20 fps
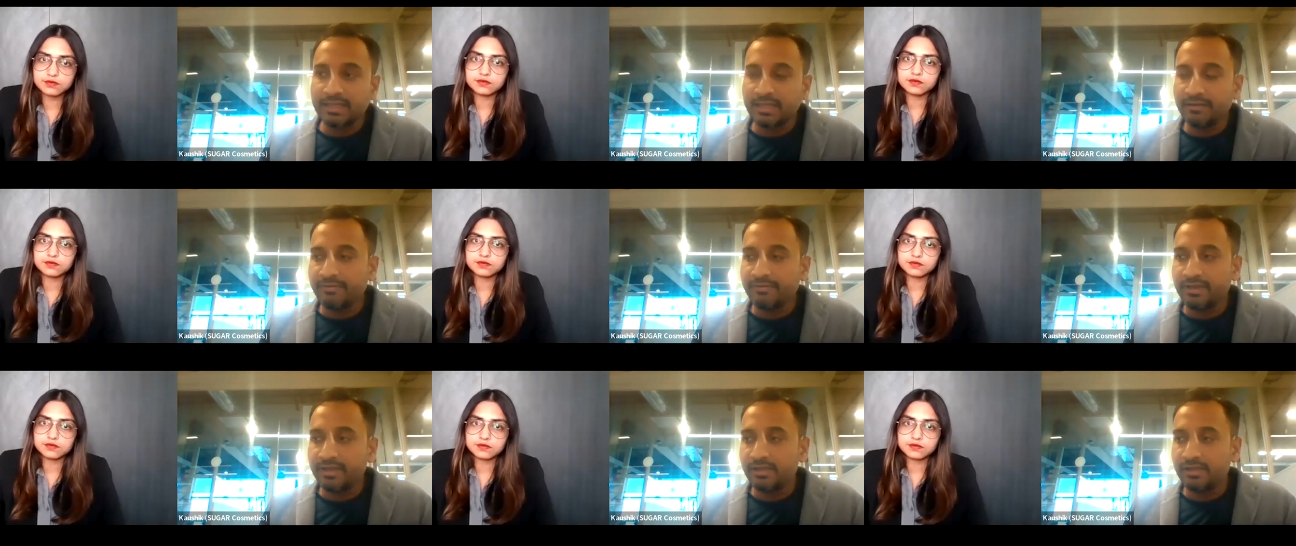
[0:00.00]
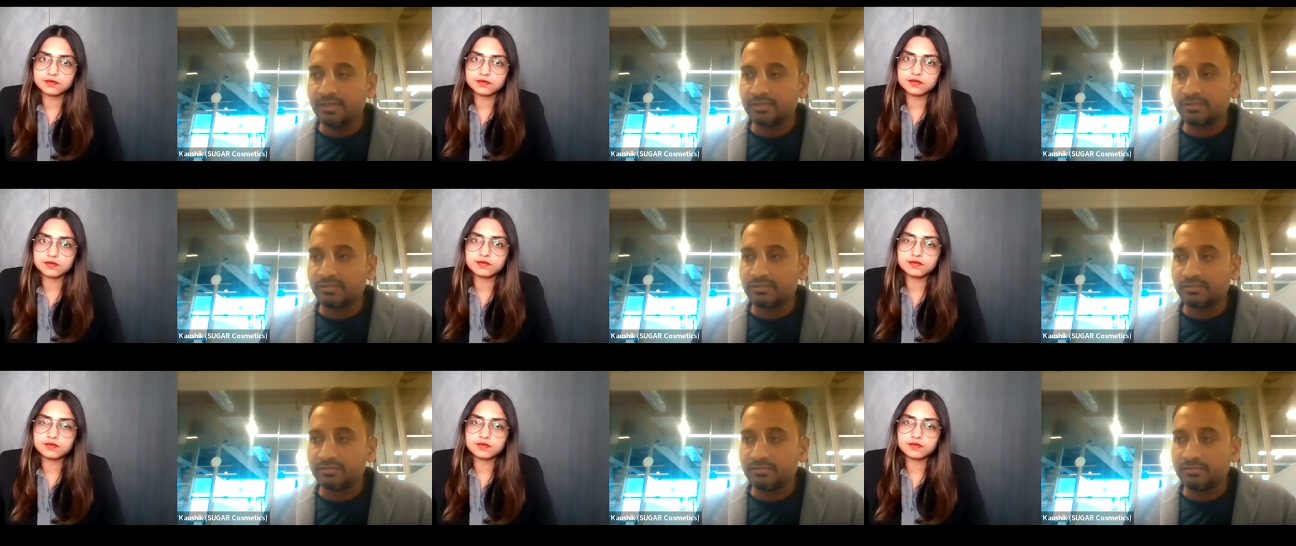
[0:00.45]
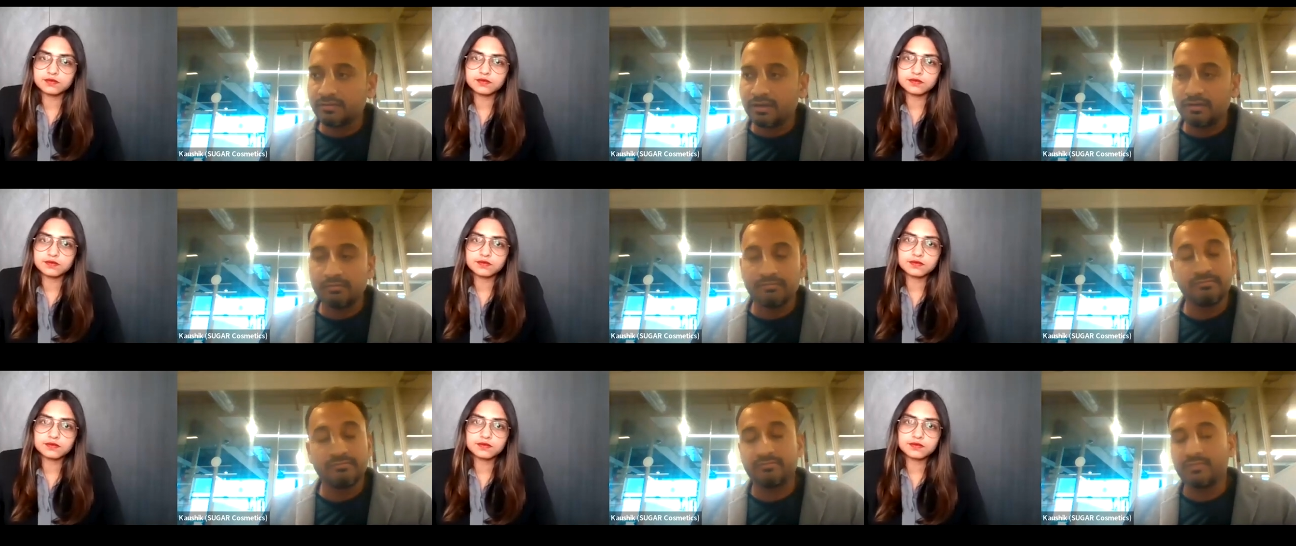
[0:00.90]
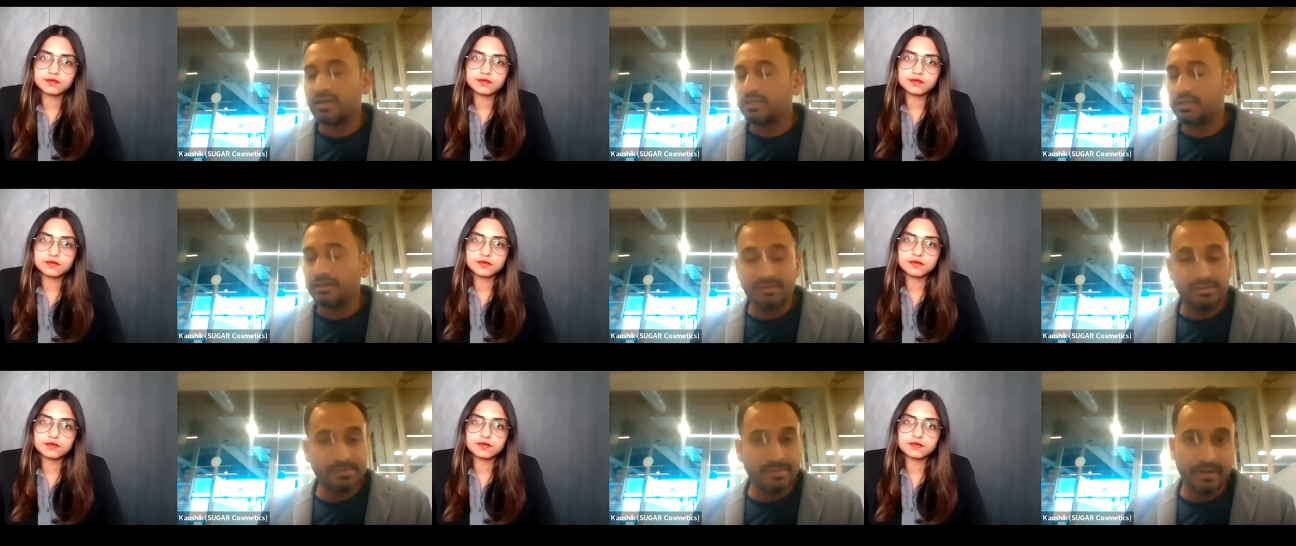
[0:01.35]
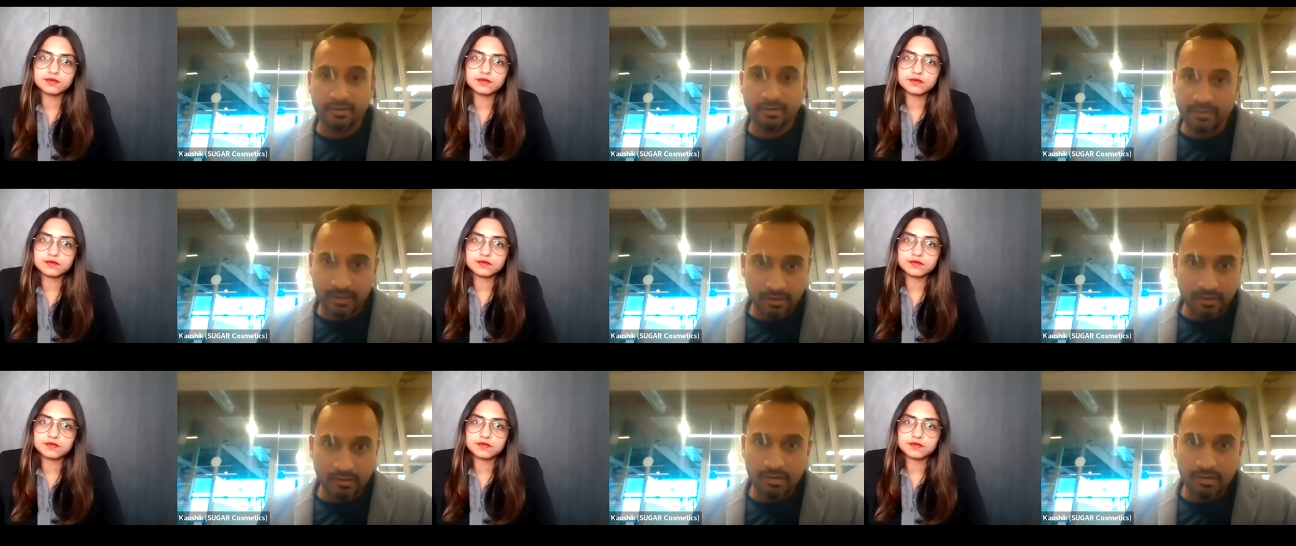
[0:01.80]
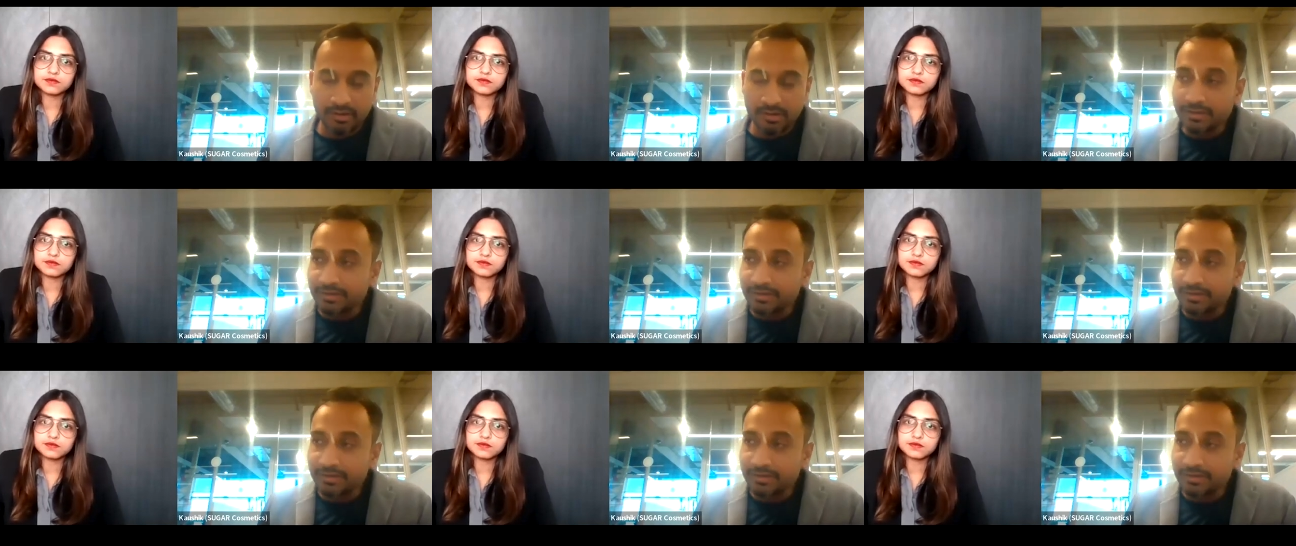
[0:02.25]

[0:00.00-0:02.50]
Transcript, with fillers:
Speaker 1: I think we um, I think we spent quite a lot.